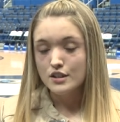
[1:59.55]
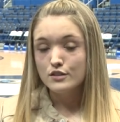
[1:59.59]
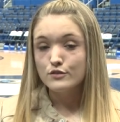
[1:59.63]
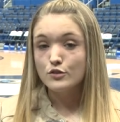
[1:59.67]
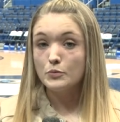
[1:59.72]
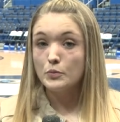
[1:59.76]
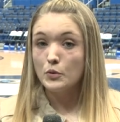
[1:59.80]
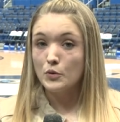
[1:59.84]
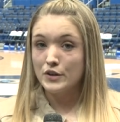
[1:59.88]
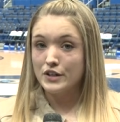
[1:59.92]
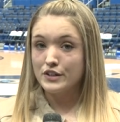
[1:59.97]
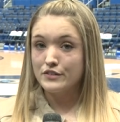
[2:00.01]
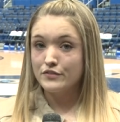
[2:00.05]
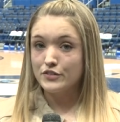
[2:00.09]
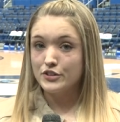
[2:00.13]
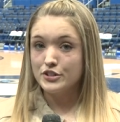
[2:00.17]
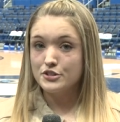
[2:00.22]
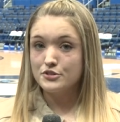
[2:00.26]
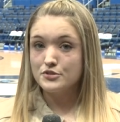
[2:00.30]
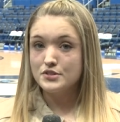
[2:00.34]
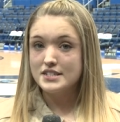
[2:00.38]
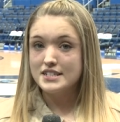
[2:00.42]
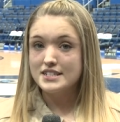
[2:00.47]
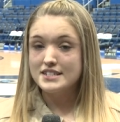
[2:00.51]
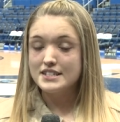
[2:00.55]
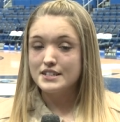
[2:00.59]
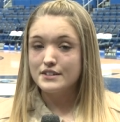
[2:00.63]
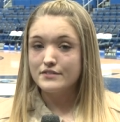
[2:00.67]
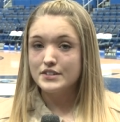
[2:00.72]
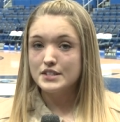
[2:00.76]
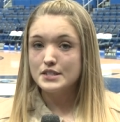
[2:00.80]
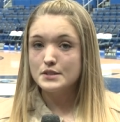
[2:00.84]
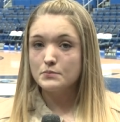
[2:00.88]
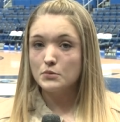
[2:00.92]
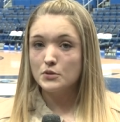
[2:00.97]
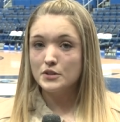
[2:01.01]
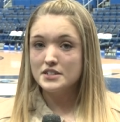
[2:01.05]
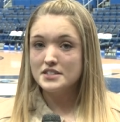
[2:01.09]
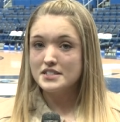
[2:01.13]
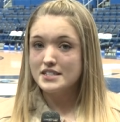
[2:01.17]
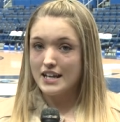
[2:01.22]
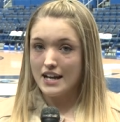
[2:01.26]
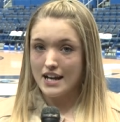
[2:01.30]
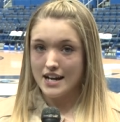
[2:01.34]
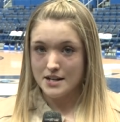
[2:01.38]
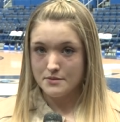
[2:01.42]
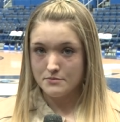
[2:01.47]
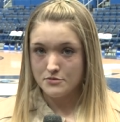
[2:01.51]
Reporting for UCTV Sports,
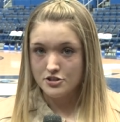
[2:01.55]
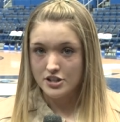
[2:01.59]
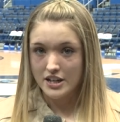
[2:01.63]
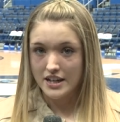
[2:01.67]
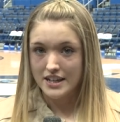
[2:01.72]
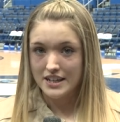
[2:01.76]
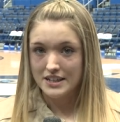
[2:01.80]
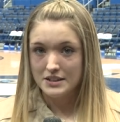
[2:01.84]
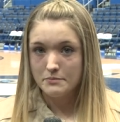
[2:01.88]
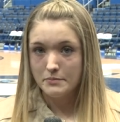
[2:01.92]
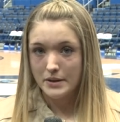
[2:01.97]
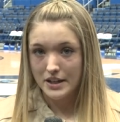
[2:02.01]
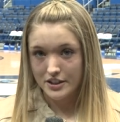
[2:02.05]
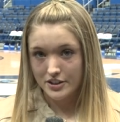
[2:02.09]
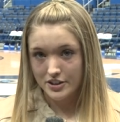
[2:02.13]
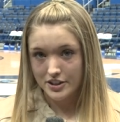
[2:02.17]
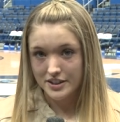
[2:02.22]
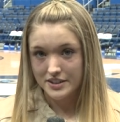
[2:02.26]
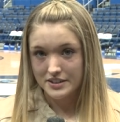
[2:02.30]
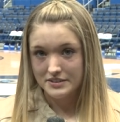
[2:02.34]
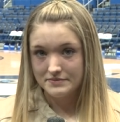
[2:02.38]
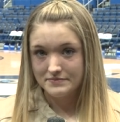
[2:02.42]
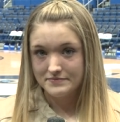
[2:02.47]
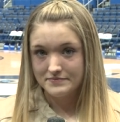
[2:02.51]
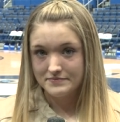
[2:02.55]
I'm Cheyenne Baker.